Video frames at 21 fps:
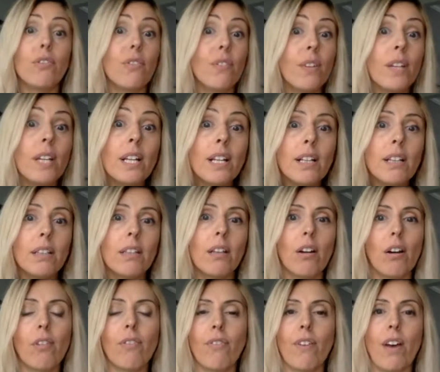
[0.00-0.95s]
field
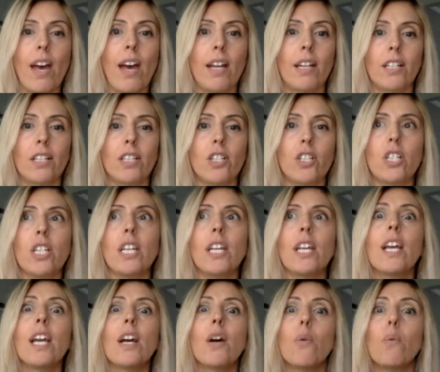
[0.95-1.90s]
of
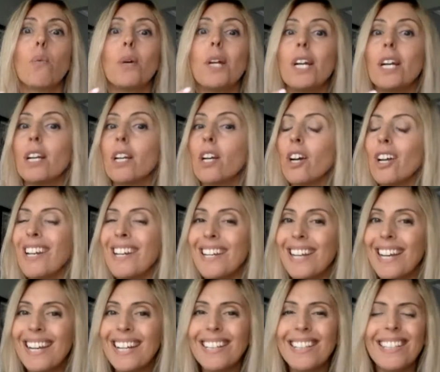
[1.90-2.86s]
energy. We're
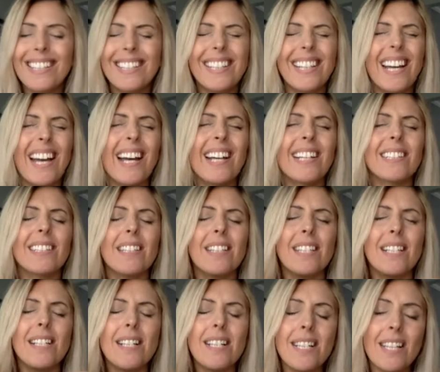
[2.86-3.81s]
connected at
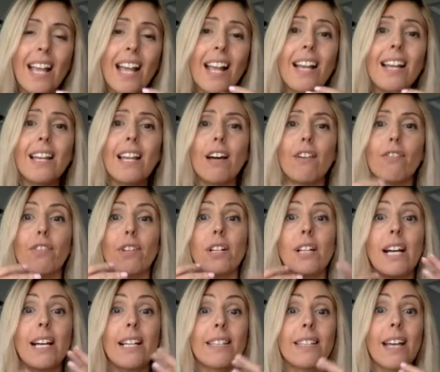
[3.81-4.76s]
the cell
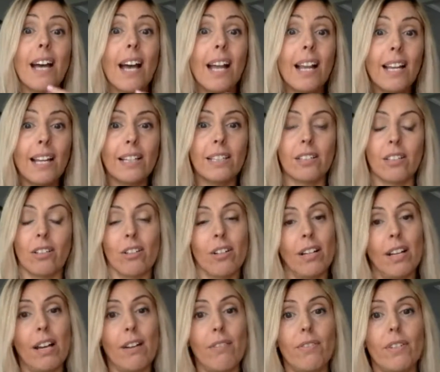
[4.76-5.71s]
level and the
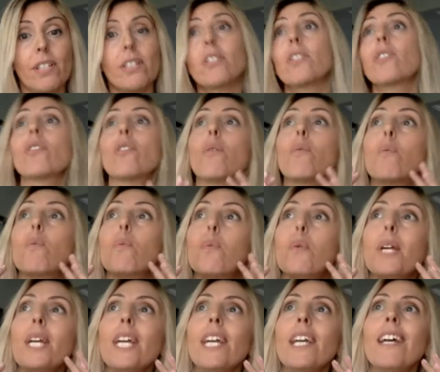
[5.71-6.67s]
electron level. So
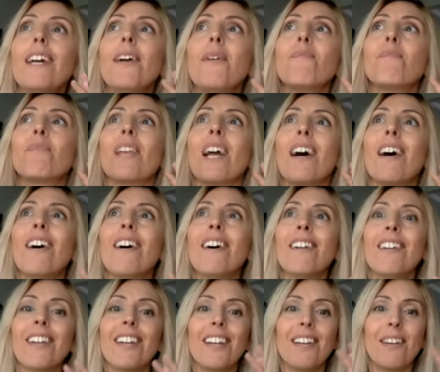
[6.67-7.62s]
we
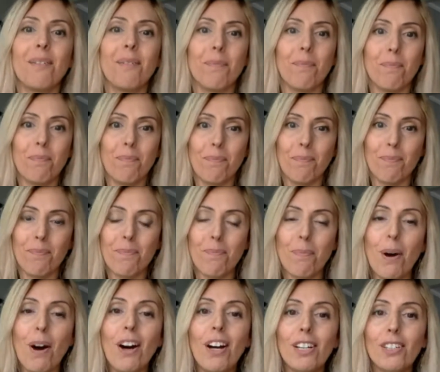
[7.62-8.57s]
are
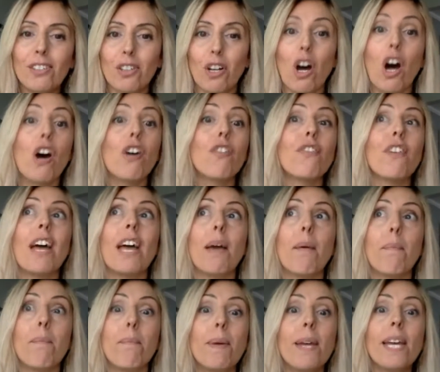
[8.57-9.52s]
part of
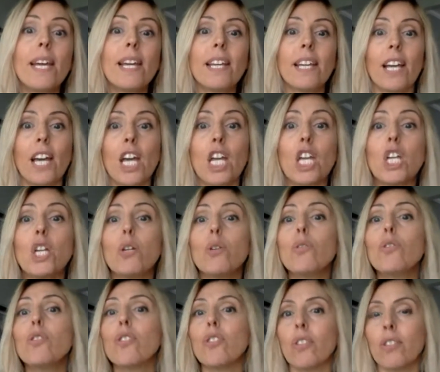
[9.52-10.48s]
a big,
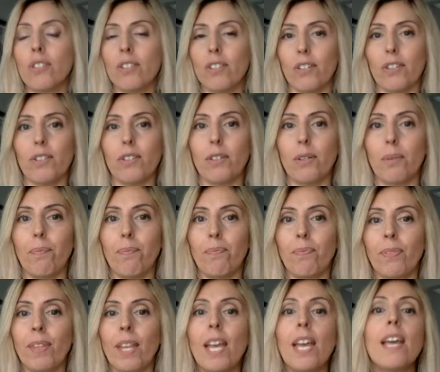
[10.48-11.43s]
huge system.
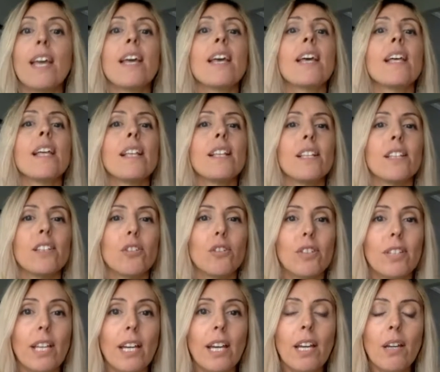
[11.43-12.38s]

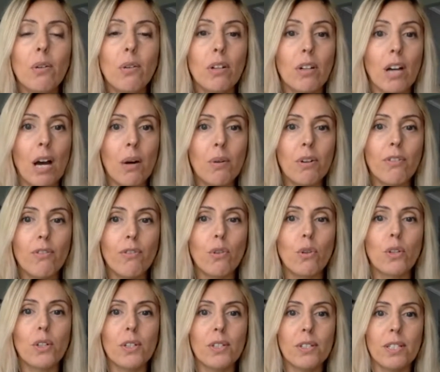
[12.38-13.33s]
Today, our
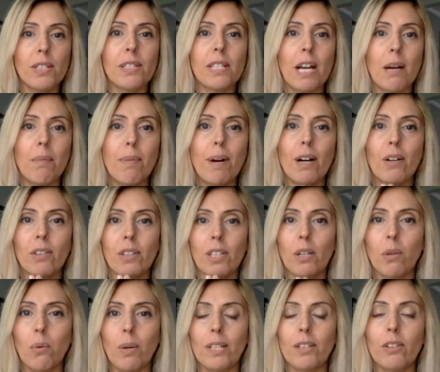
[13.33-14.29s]
focus is about the
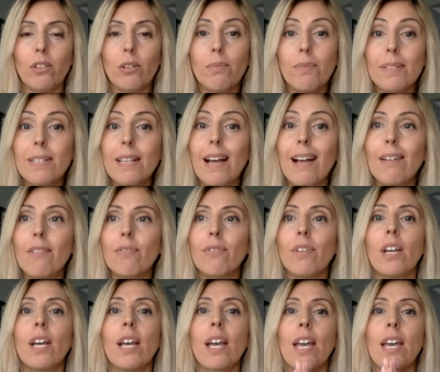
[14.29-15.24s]
quantum self
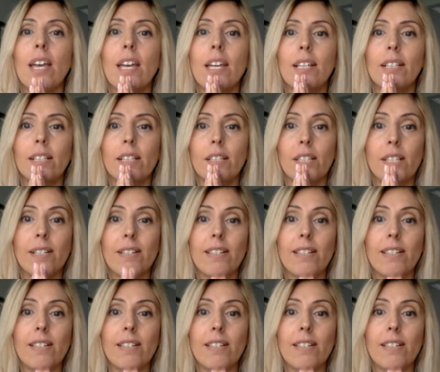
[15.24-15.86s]
and the